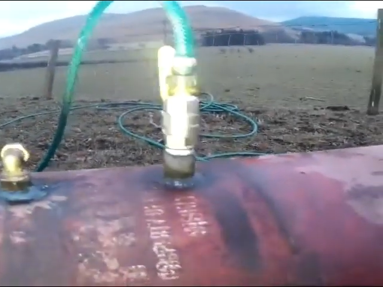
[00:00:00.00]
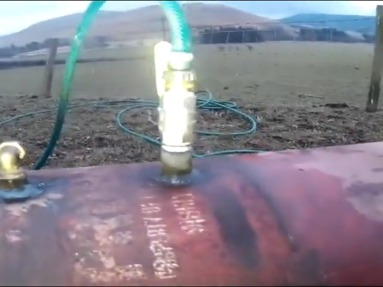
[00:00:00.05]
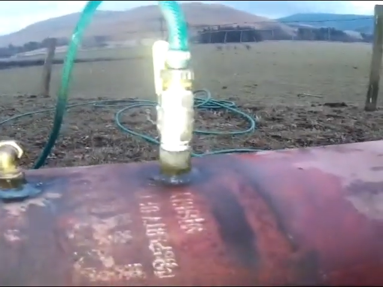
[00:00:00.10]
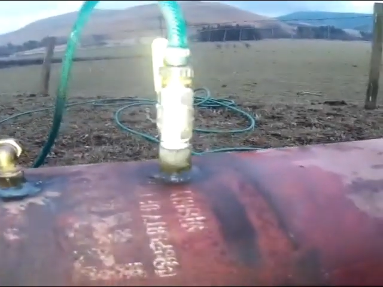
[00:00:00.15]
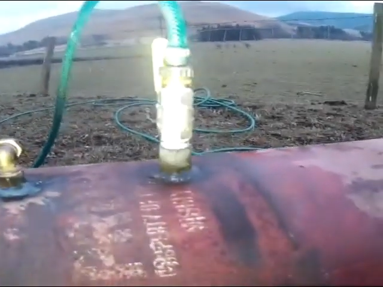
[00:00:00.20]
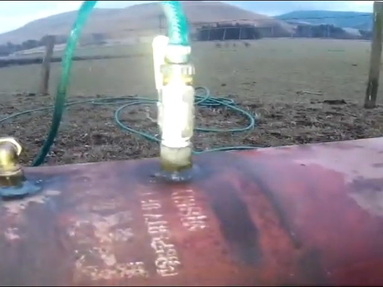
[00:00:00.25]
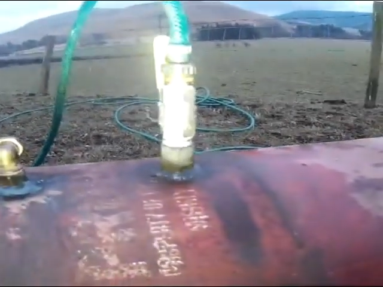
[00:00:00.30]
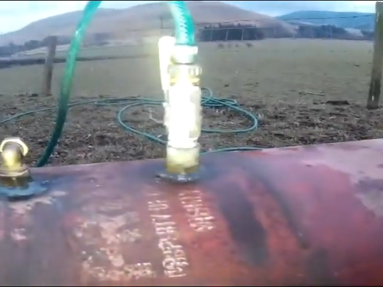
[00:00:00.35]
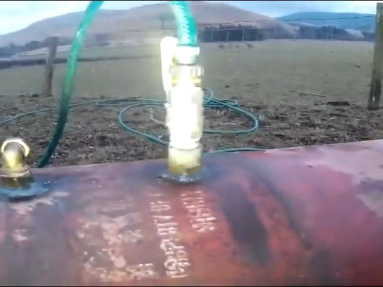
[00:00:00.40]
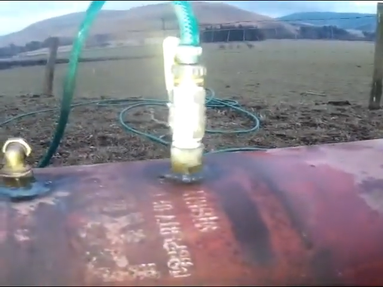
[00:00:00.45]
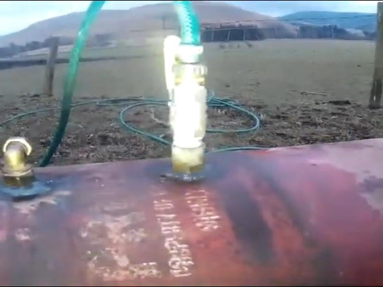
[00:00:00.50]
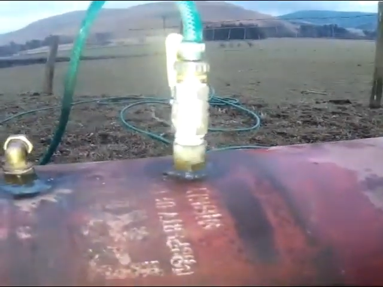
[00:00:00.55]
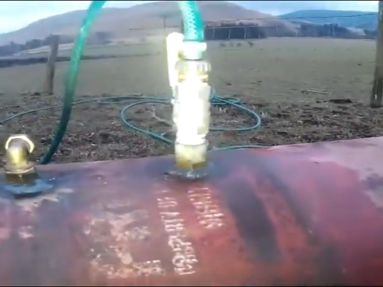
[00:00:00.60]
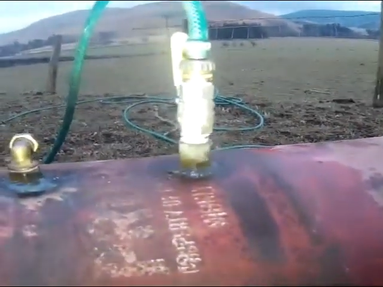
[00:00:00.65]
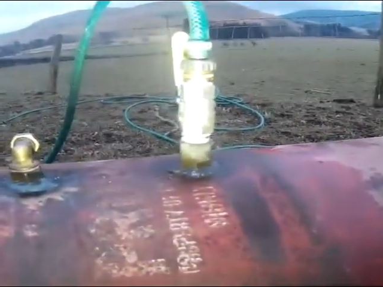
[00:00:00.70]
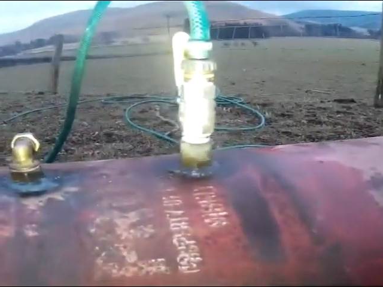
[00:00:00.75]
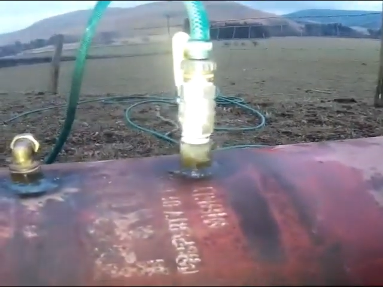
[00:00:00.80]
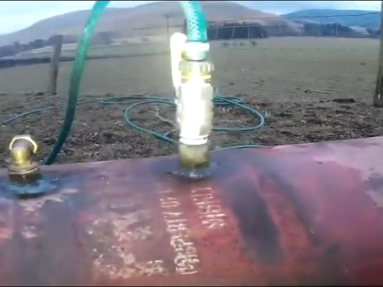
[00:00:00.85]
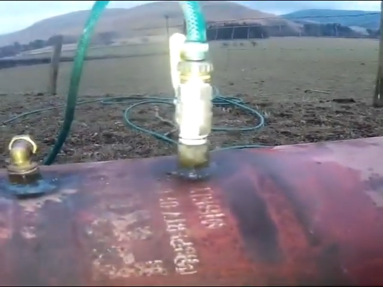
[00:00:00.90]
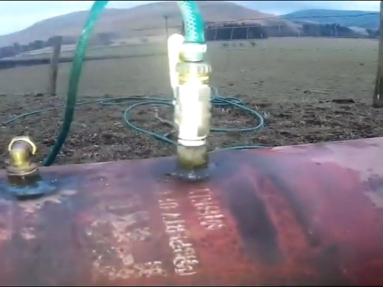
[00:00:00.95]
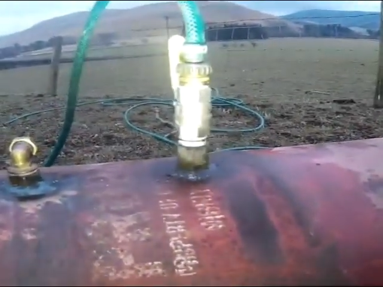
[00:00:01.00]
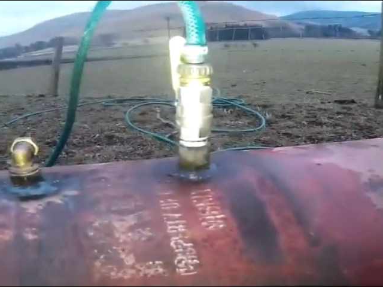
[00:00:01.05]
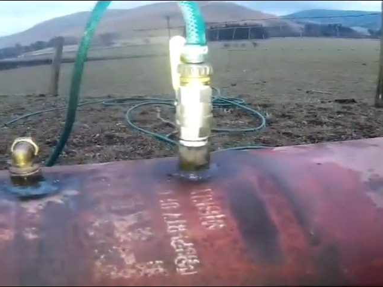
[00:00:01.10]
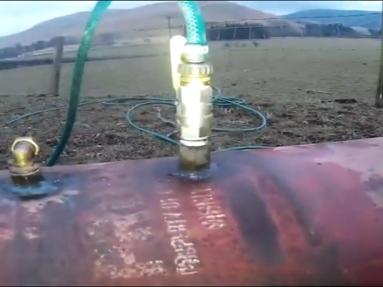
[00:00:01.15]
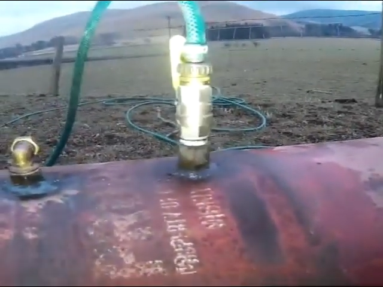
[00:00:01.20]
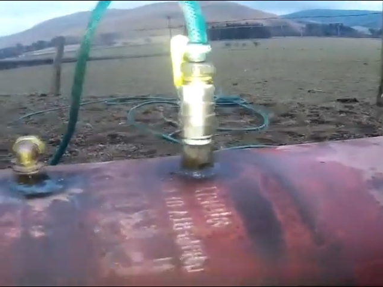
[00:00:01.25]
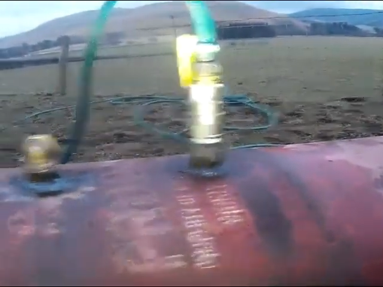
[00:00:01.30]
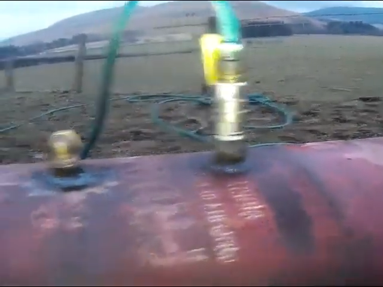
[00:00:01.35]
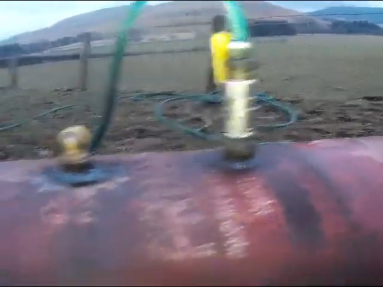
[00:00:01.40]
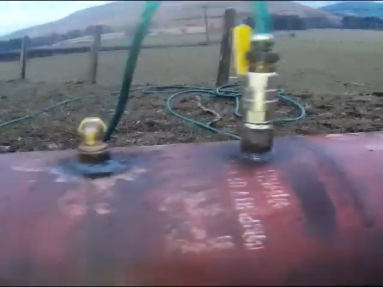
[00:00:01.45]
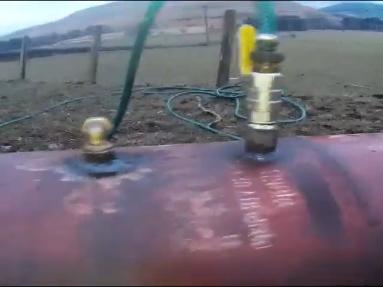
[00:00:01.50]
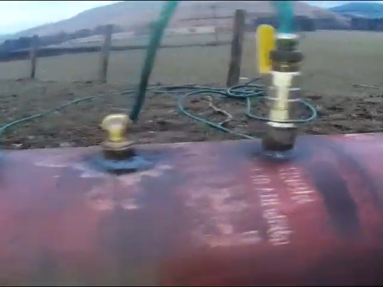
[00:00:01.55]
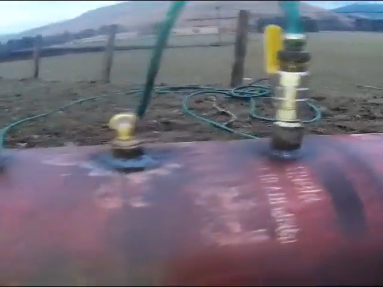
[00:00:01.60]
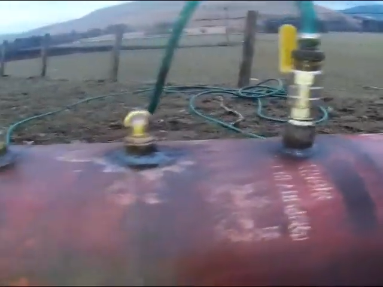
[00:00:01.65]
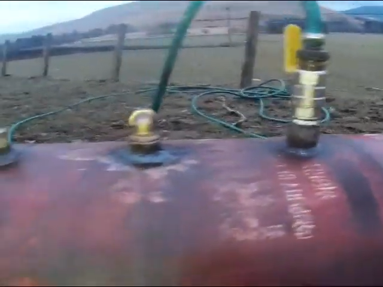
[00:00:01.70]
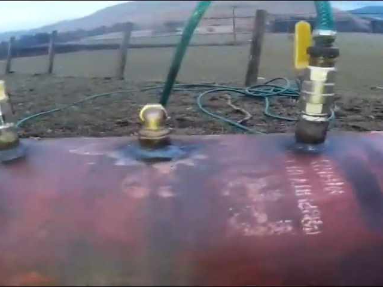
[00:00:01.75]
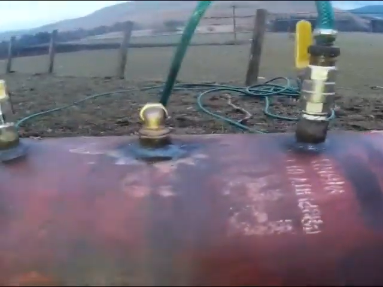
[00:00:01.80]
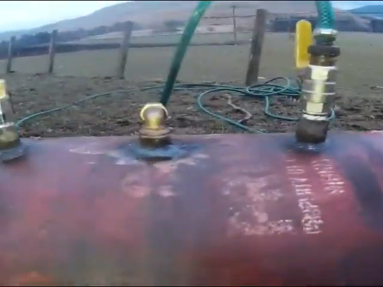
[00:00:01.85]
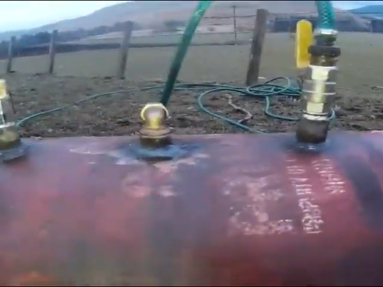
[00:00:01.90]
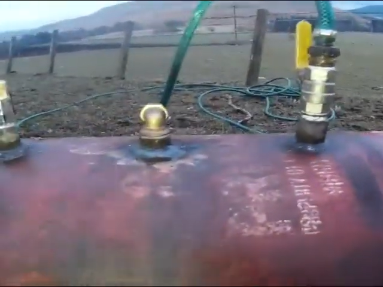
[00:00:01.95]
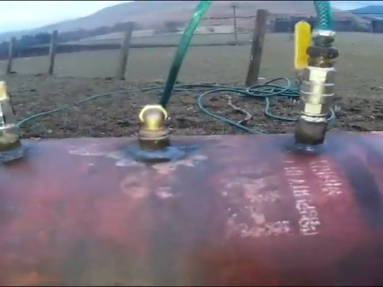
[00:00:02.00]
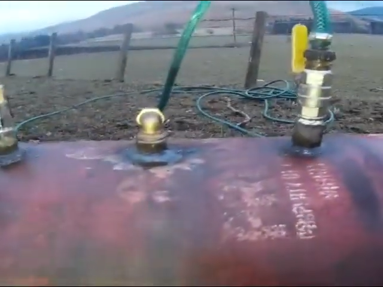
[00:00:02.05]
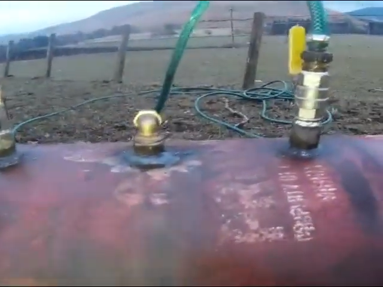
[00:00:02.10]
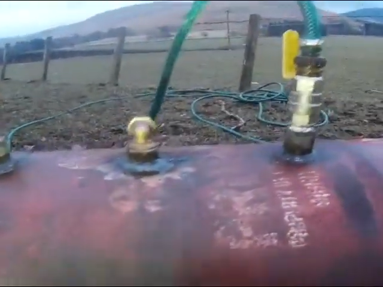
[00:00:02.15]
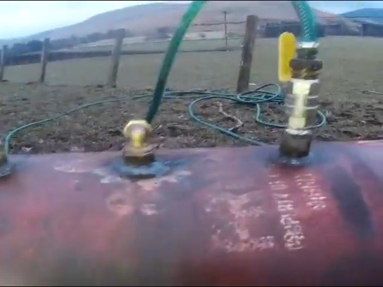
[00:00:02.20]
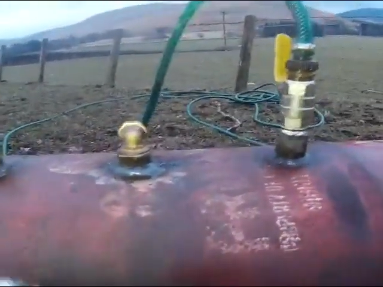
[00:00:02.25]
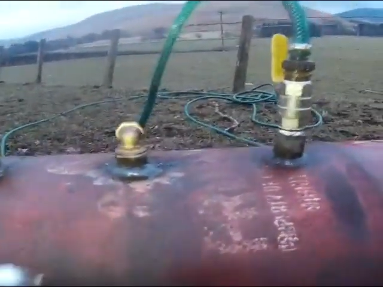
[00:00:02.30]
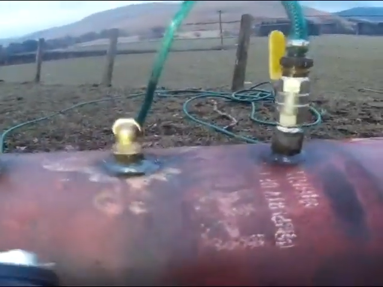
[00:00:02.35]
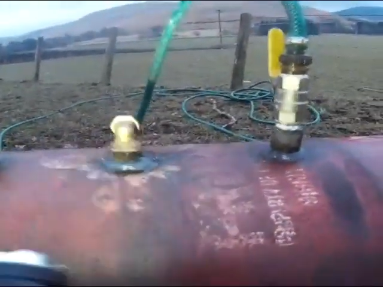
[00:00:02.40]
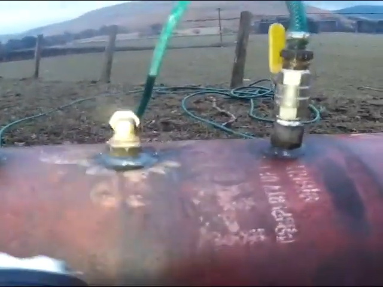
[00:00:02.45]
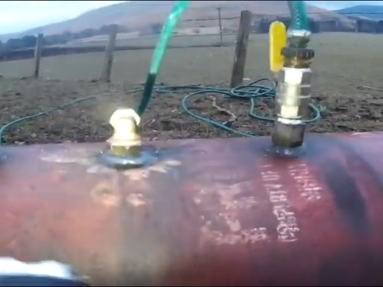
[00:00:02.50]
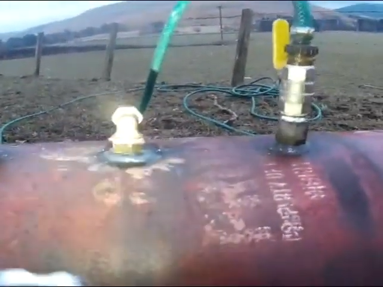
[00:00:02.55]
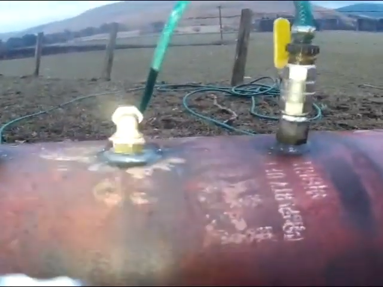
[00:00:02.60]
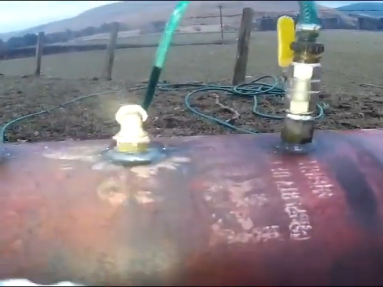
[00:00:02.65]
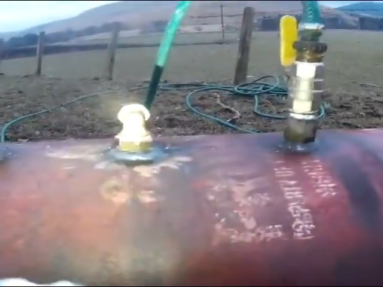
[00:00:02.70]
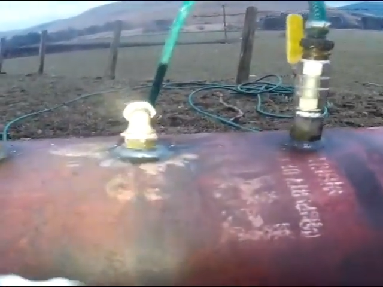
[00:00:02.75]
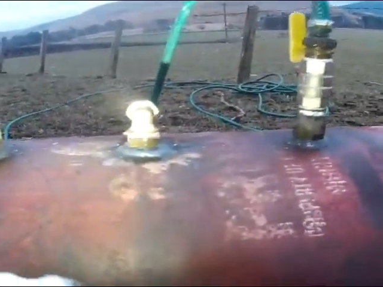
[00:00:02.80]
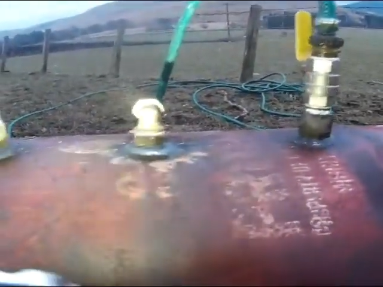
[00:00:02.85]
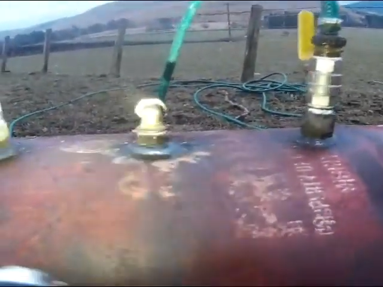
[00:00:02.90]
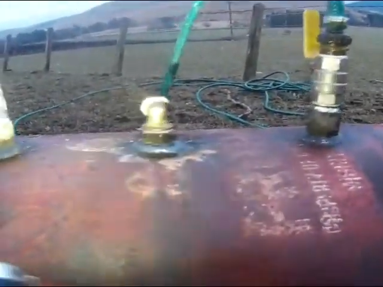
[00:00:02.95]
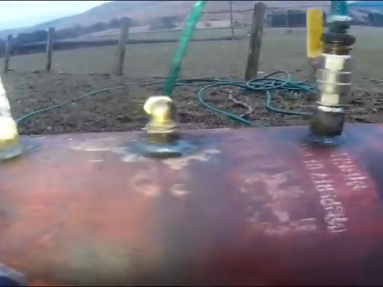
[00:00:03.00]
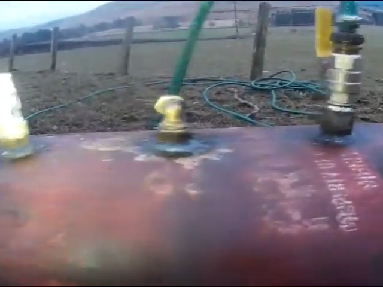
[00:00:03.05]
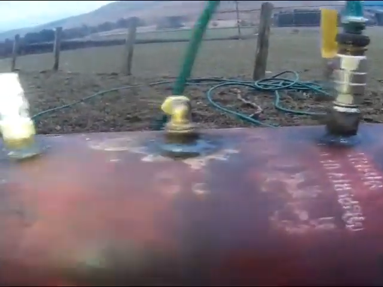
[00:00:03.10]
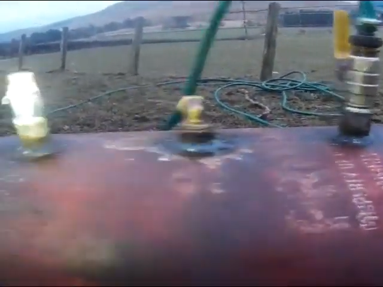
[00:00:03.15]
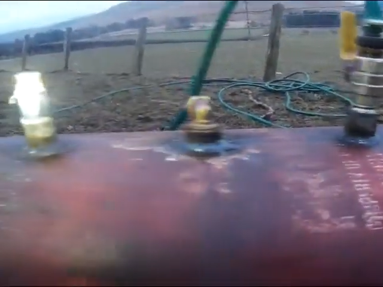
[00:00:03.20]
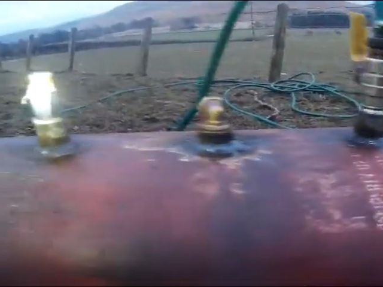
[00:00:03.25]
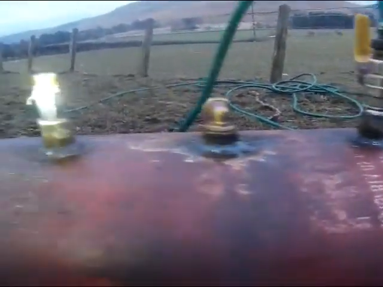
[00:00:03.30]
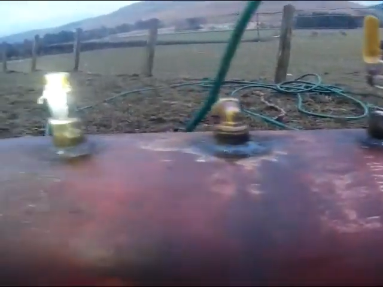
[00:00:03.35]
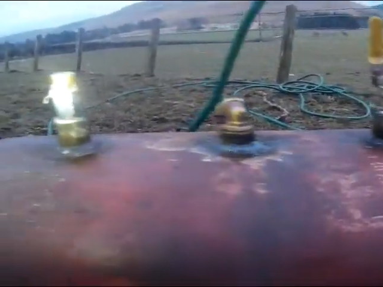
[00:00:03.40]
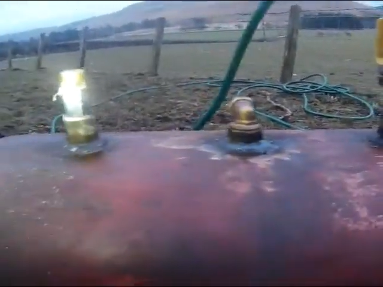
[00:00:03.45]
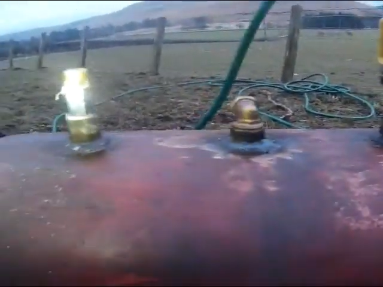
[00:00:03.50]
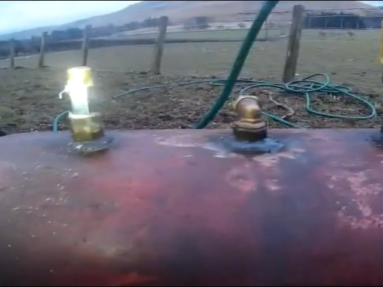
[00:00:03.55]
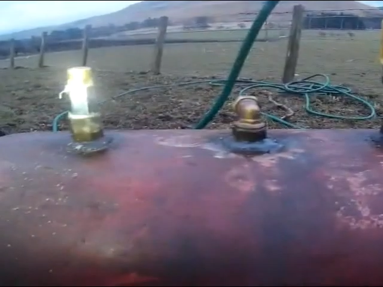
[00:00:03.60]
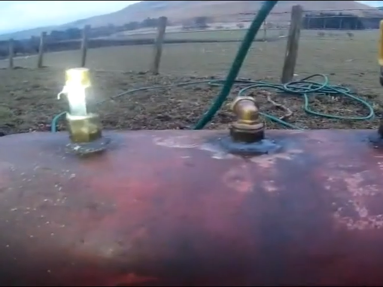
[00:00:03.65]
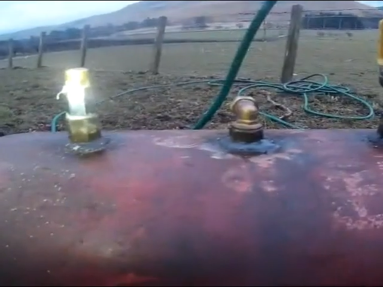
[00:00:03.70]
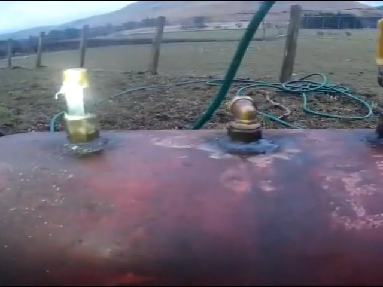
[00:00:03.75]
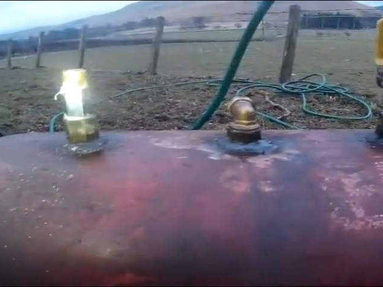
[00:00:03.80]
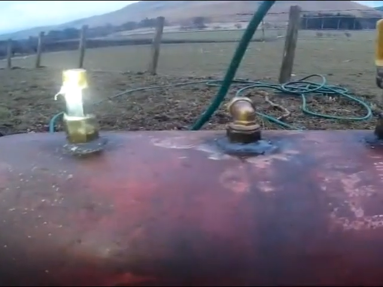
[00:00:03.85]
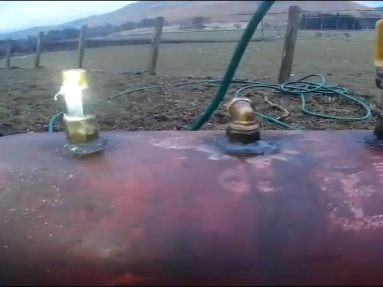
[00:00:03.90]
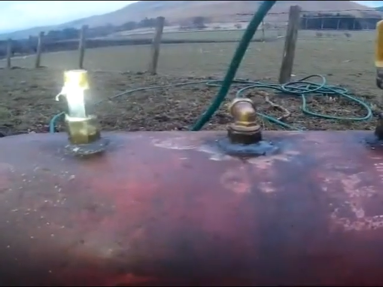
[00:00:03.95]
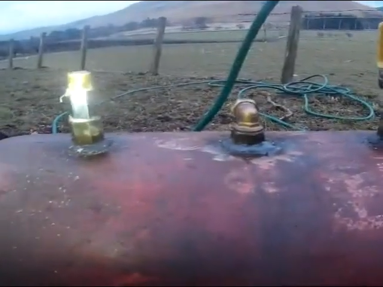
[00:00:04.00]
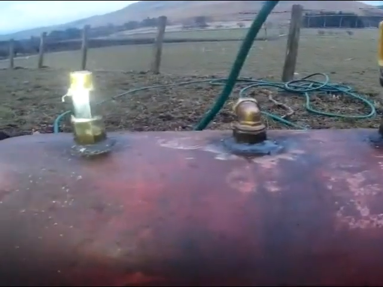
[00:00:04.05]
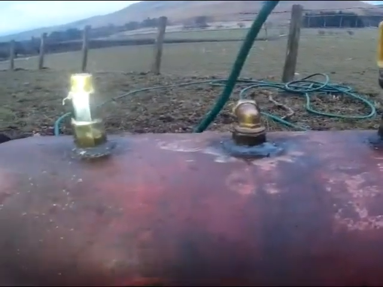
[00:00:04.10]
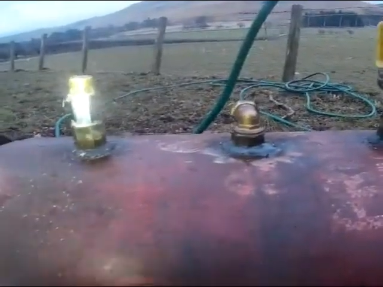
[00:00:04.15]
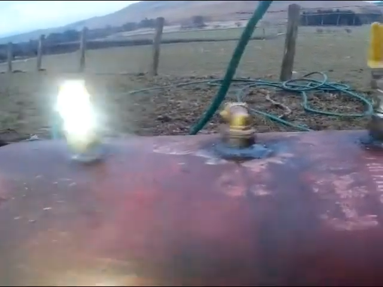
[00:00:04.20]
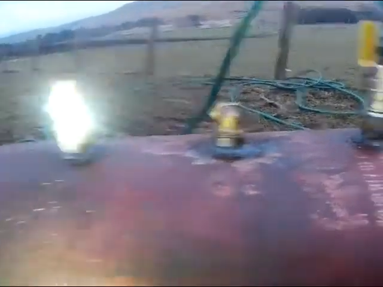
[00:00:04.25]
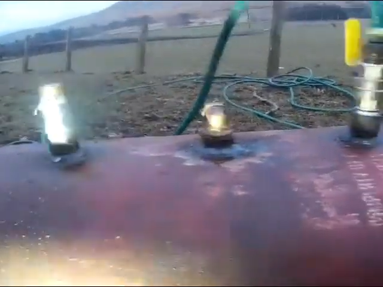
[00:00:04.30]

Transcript: Nobody's mouth can be seen.